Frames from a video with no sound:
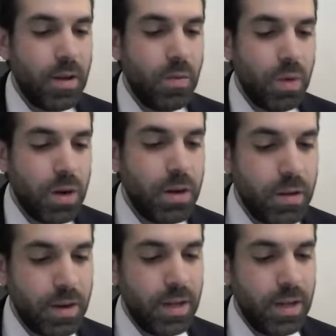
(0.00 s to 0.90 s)
what are you
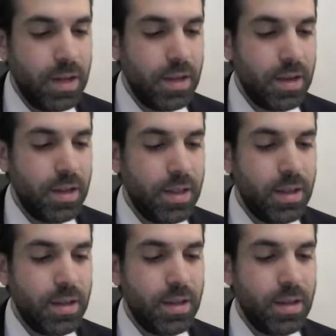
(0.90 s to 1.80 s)
going to eat in
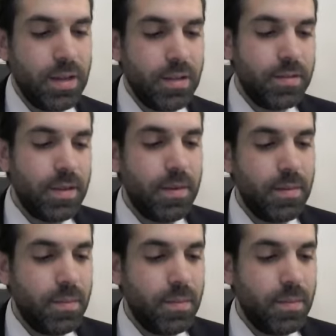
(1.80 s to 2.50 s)
the I